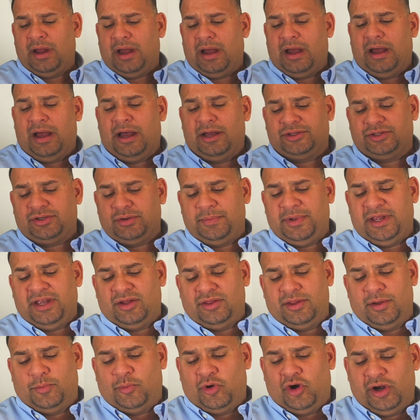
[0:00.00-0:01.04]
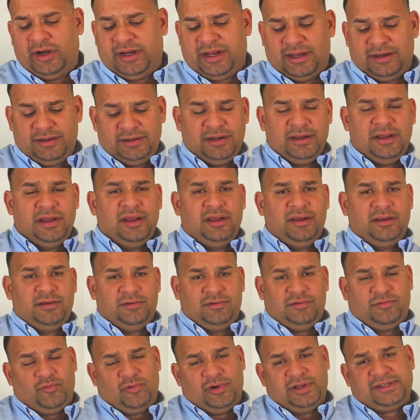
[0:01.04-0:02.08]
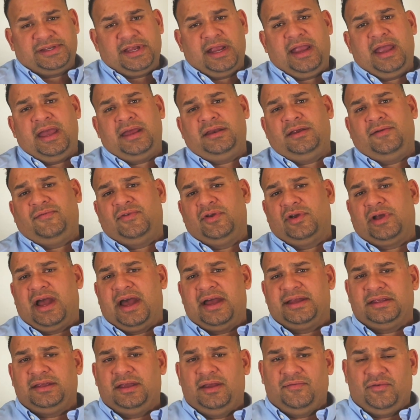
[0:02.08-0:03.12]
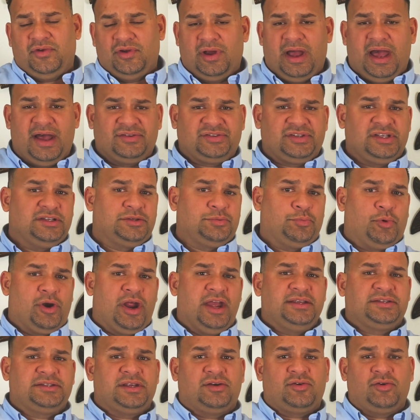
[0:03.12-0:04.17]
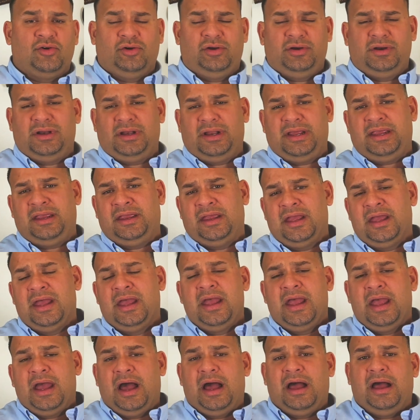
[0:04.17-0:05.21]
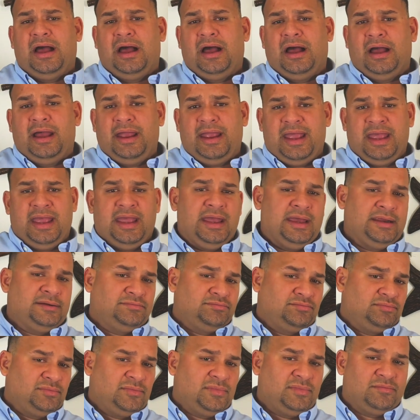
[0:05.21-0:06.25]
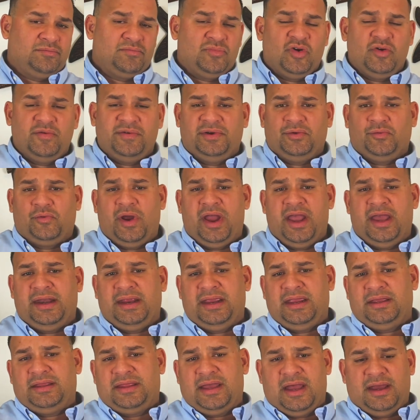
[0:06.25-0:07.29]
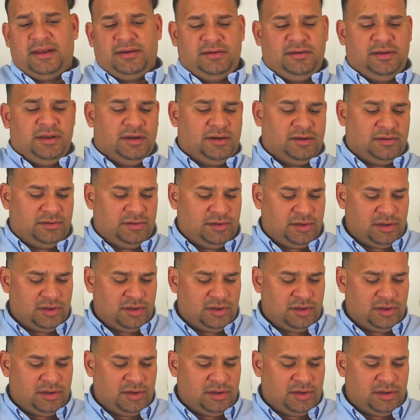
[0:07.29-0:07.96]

to be on the market. Once again, if your house is priced accordingly and moving ready, that you're